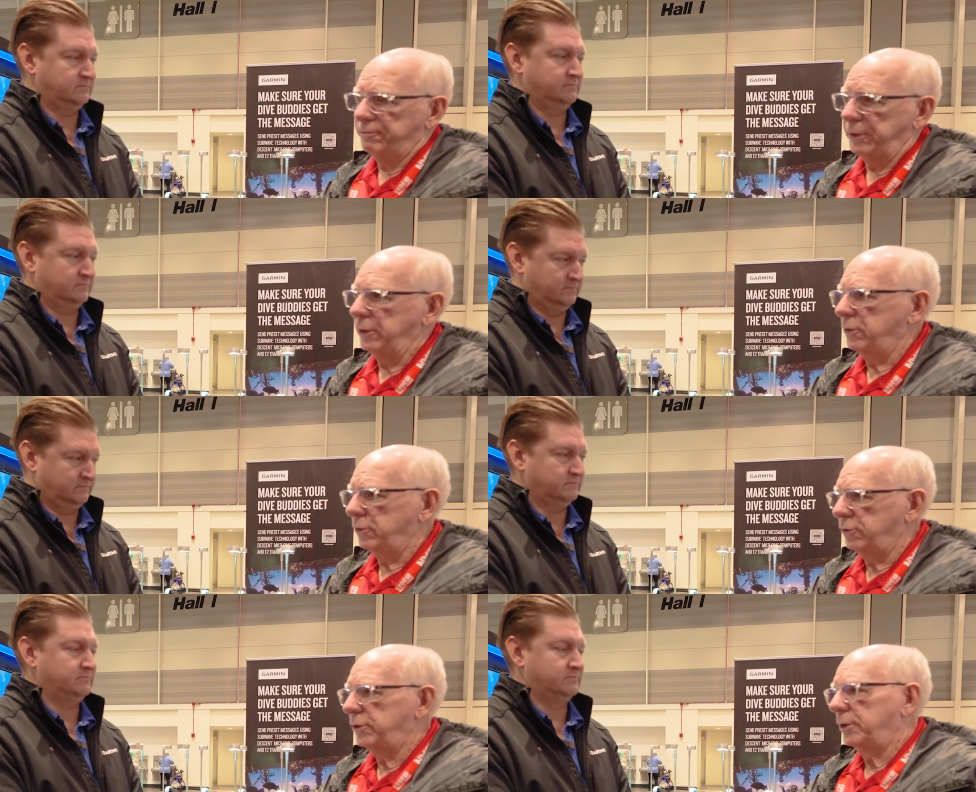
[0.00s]

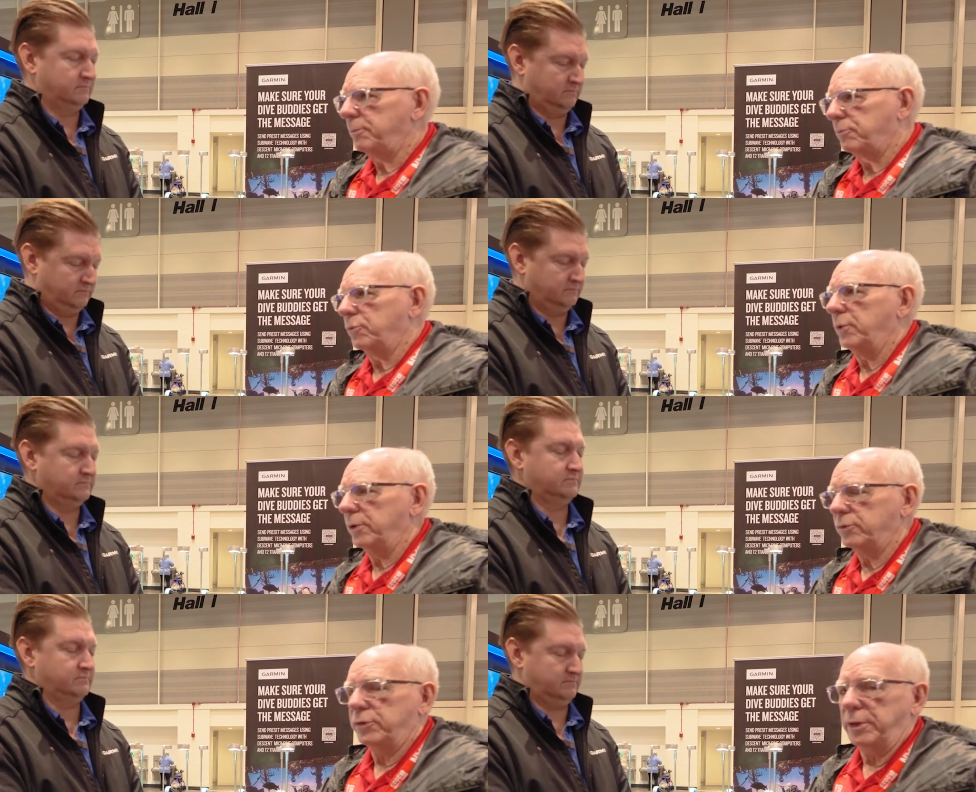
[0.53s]
Speaker 1: fingertip,
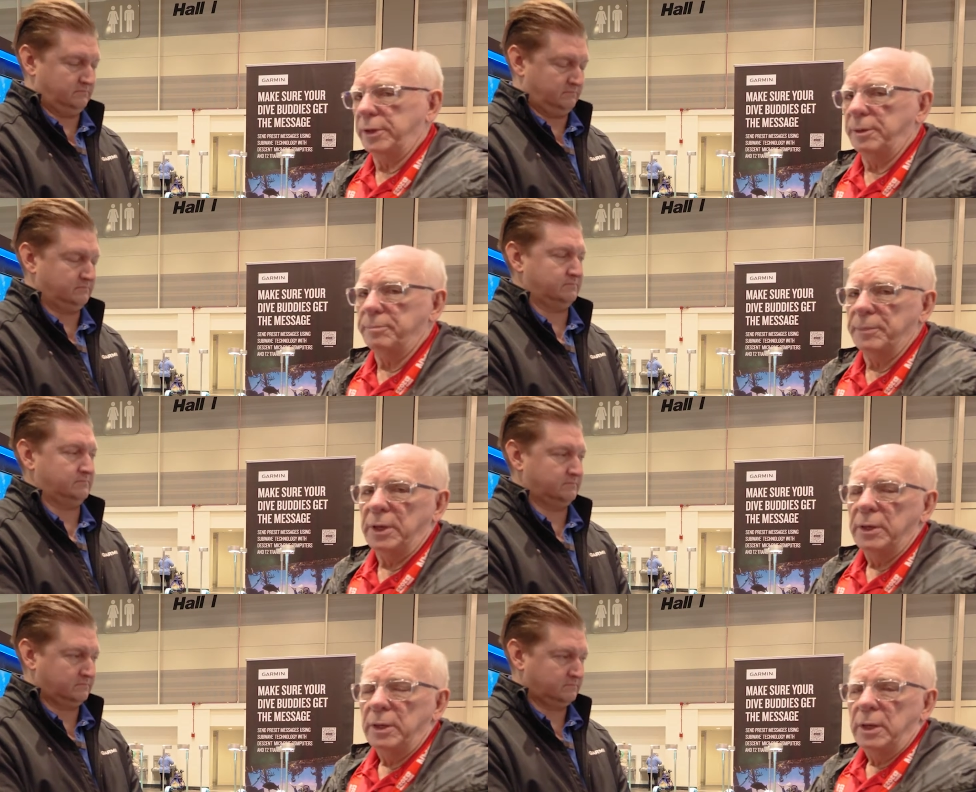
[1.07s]
wrist tip,
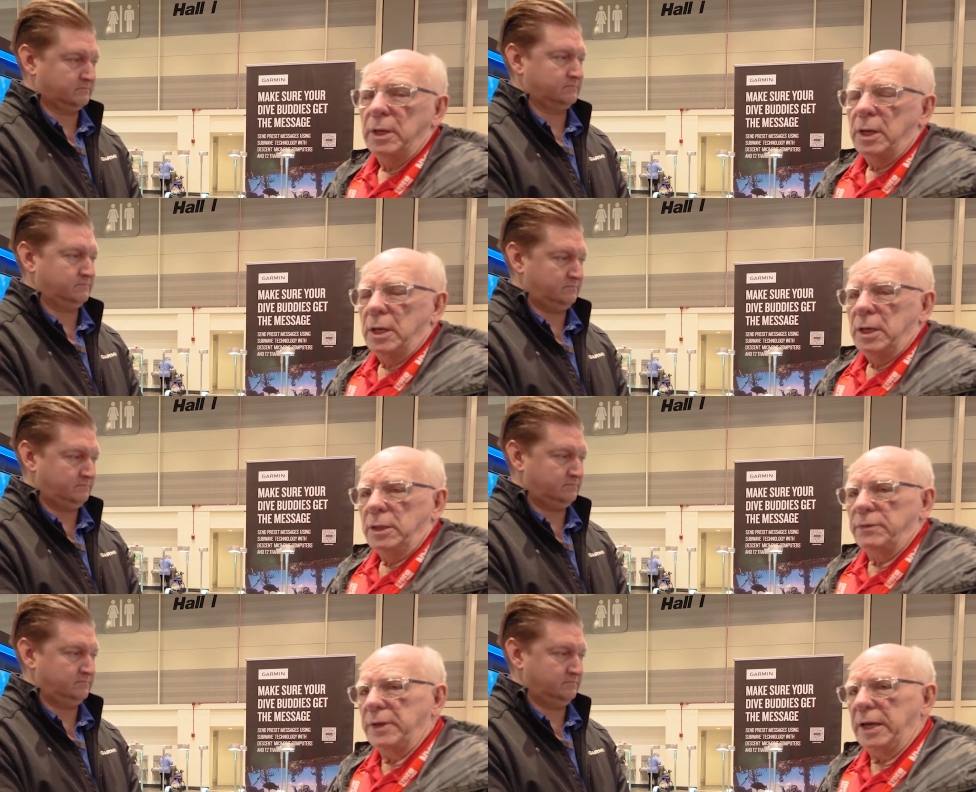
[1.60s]

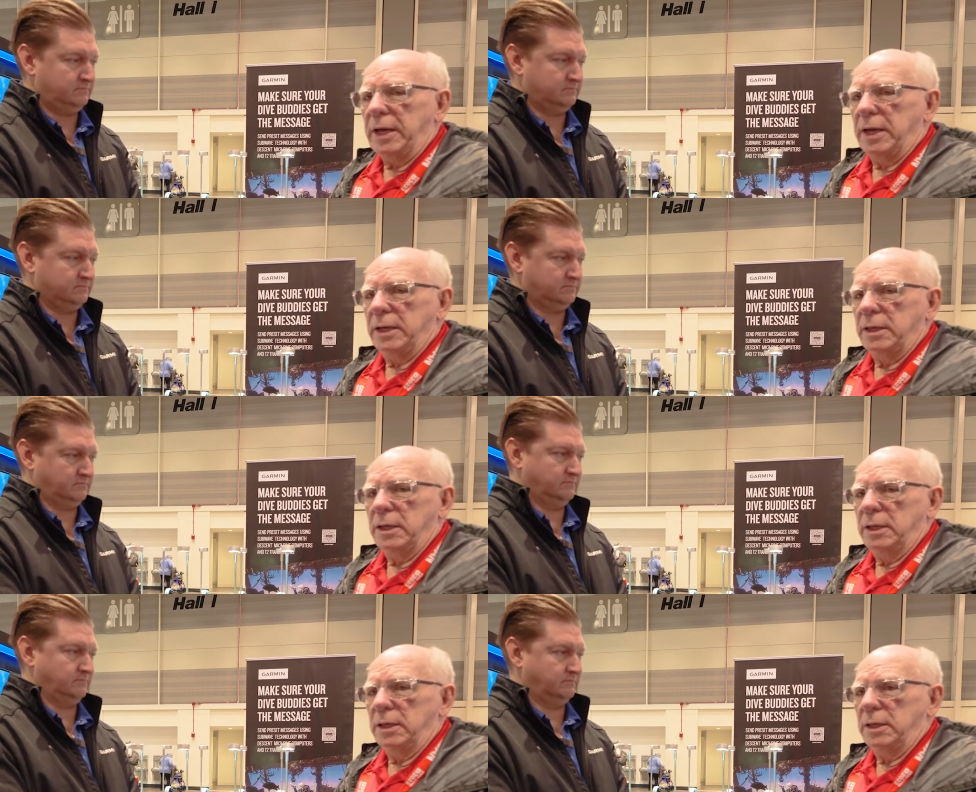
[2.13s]

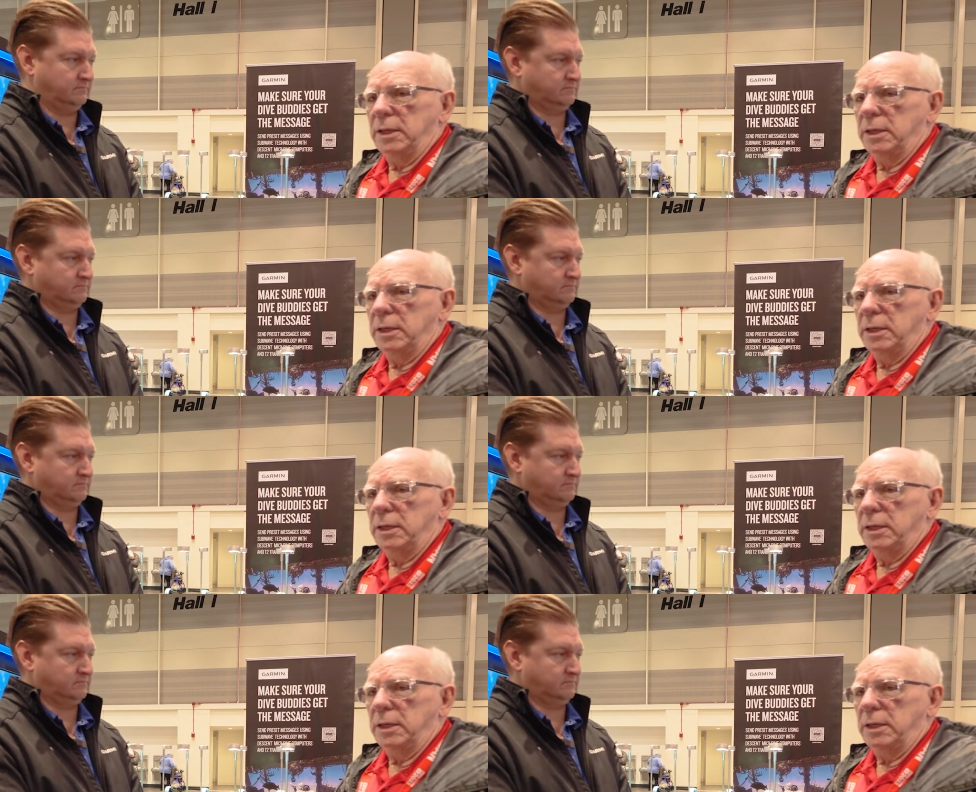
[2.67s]
then